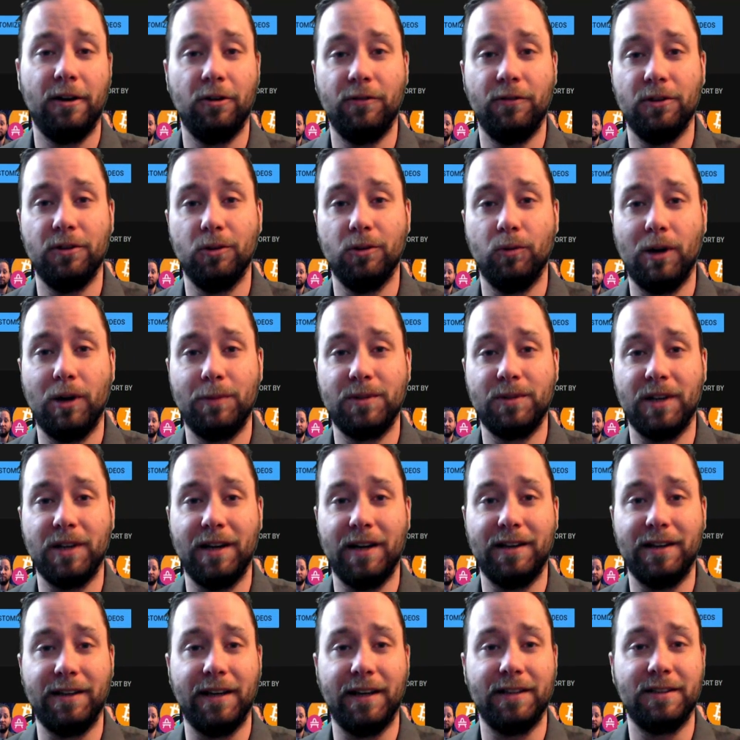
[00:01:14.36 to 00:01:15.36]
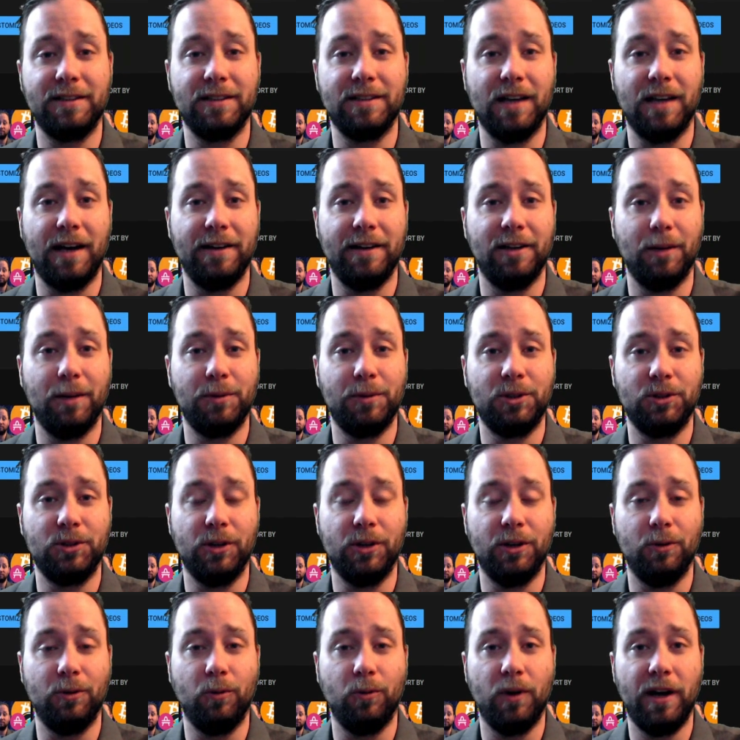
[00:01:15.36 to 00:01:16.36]
head over to the website and get signed up
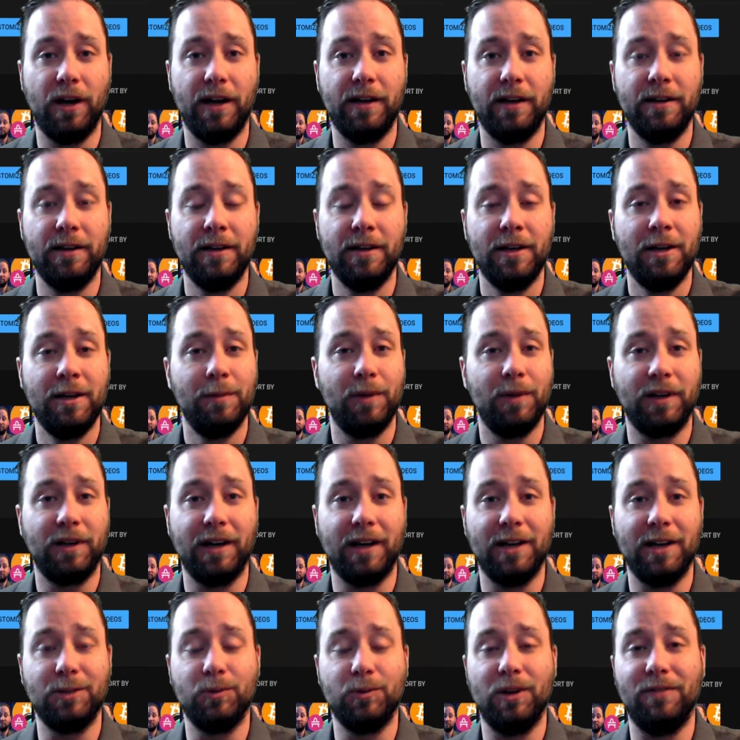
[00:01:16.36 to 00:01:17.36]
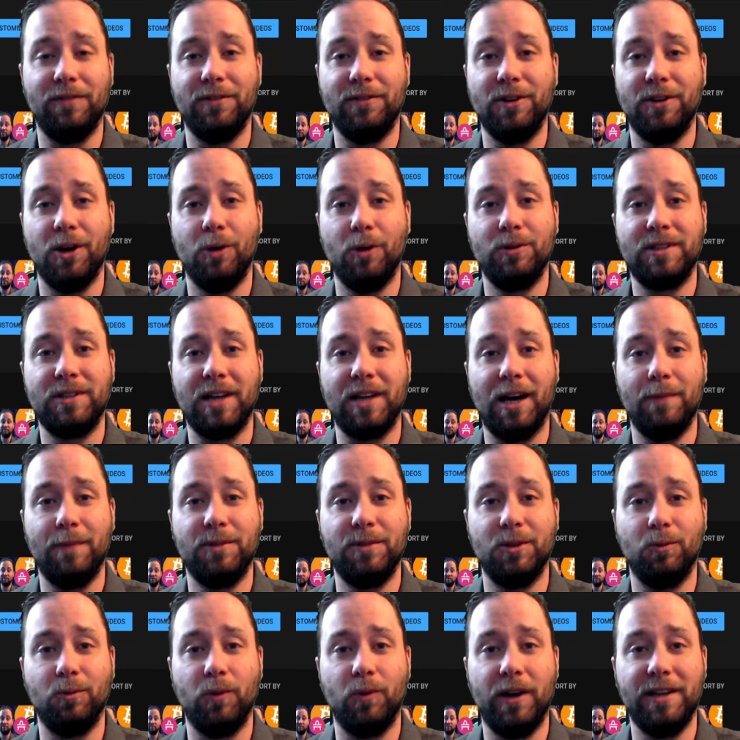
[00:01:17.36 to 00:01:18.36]
straight away. But guys, we have no
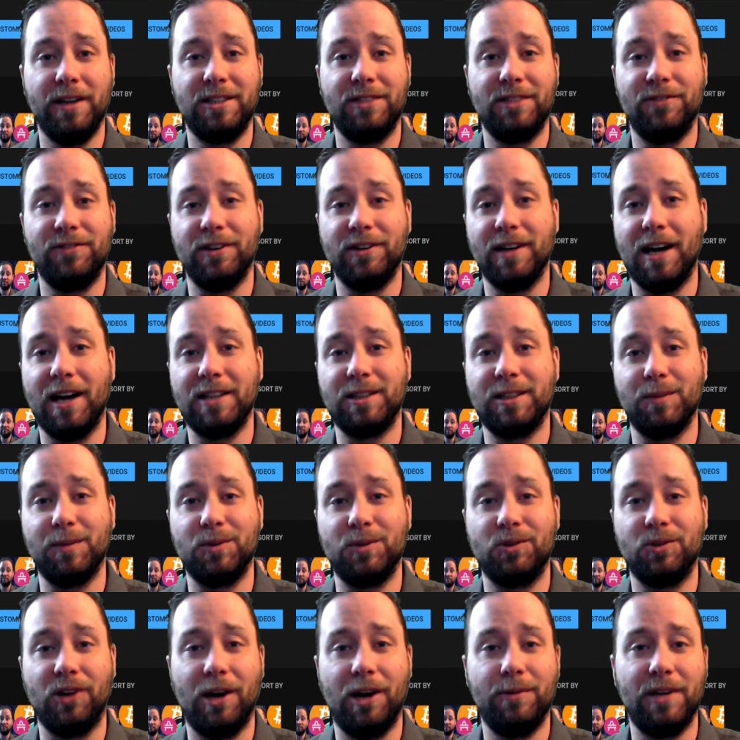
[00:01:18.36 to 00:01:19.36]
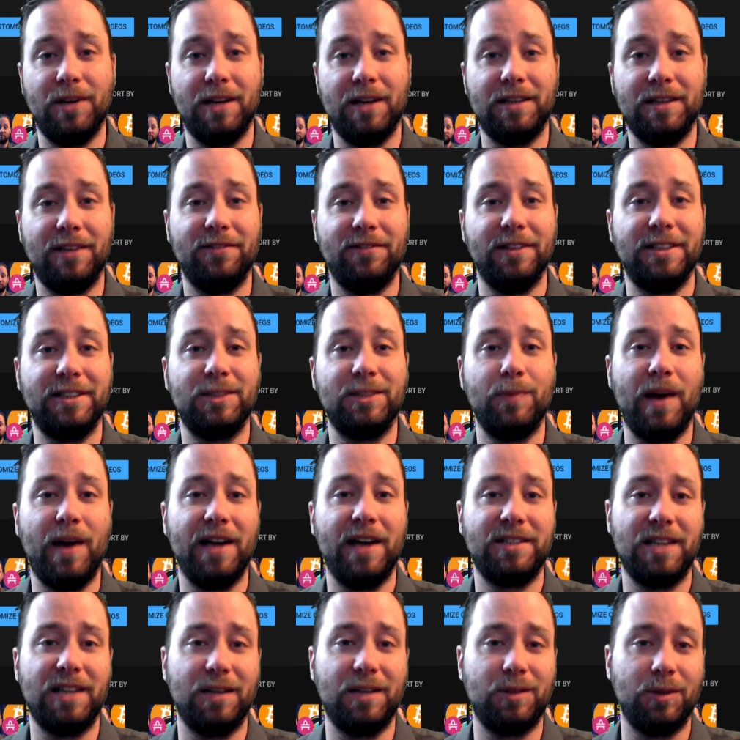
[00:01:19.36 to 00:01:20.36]
time to waste. If you're not subscribed yet, definitely
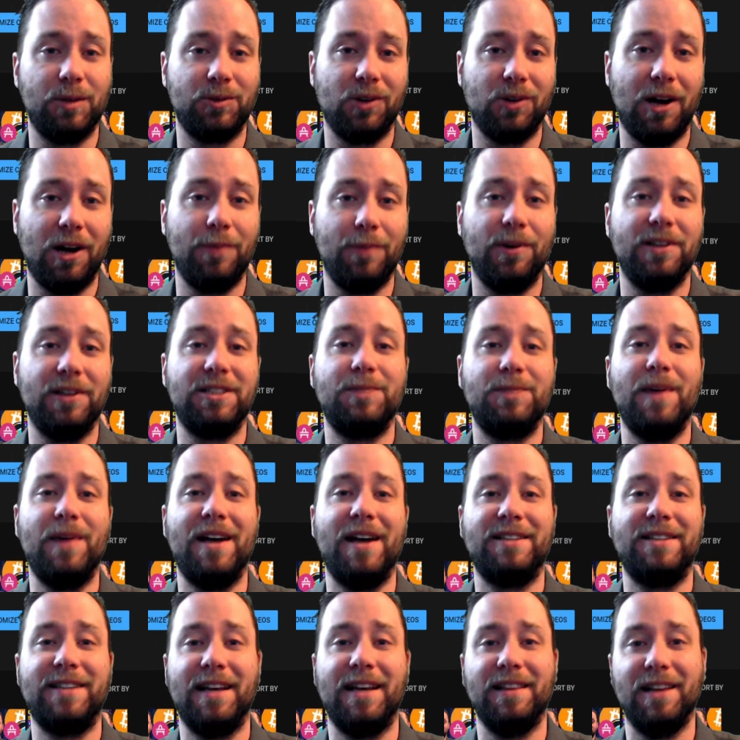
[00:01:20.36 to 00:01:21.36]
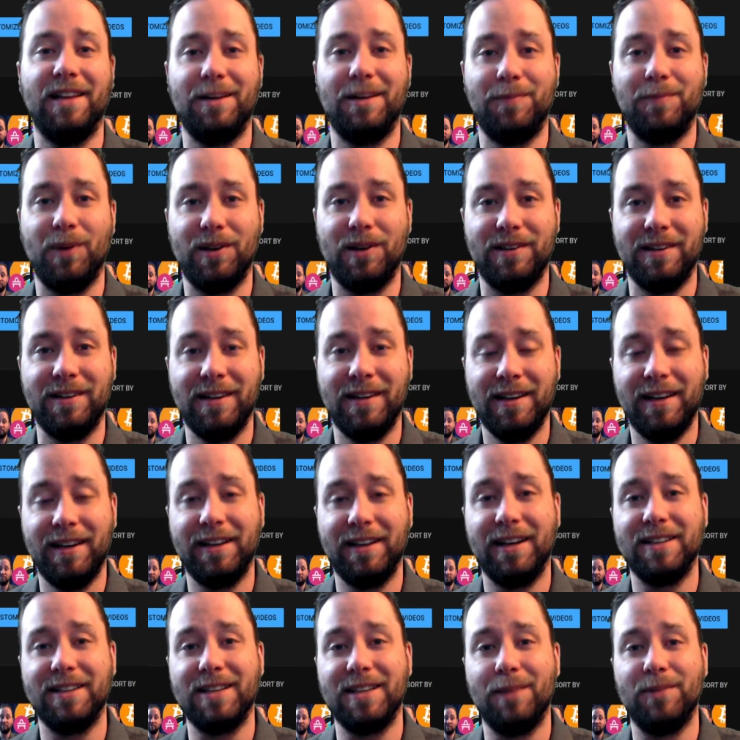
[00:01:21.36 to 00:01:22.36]
smash that subscribe button, smash that like button.
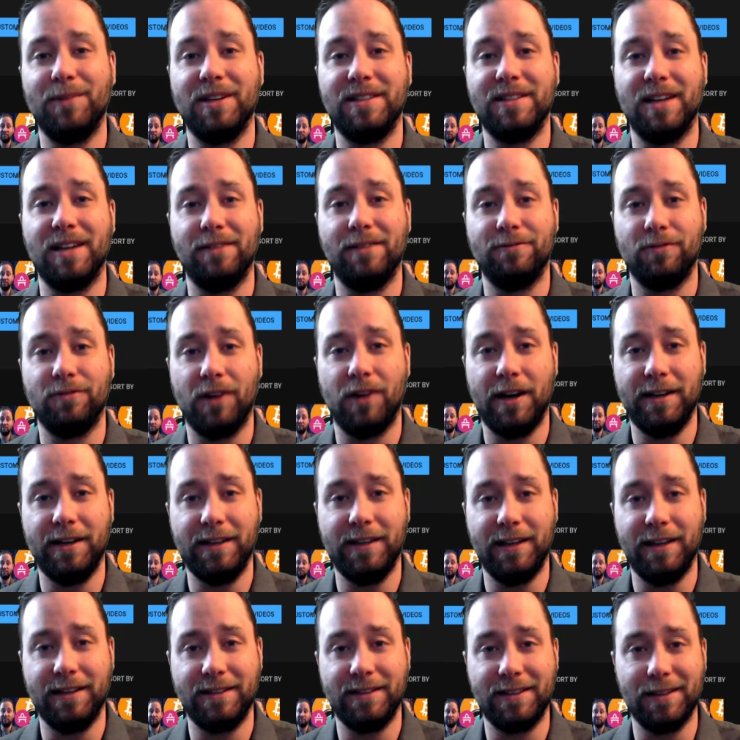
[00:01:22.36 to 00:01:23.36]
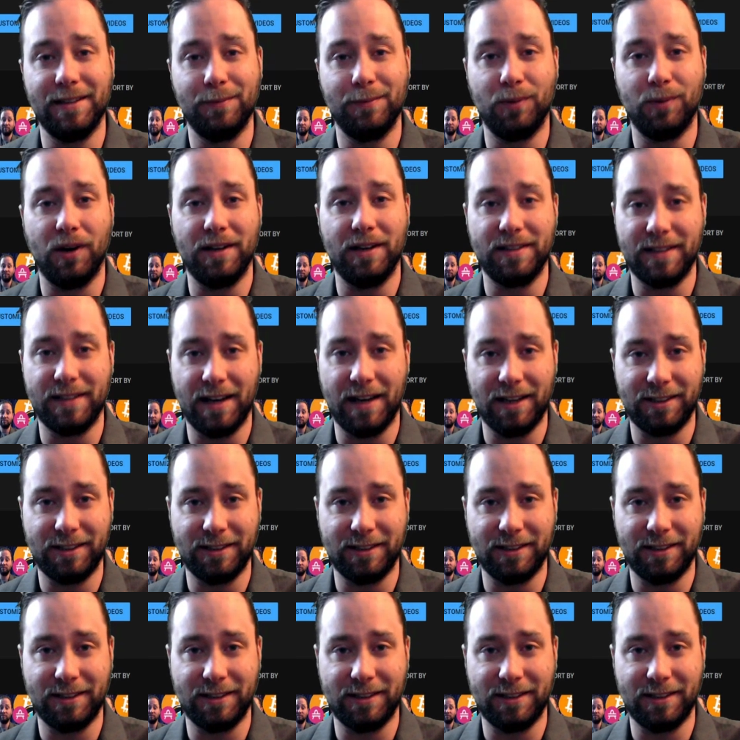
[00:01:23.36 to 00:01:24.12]
And guys, I'm going to dive right into the price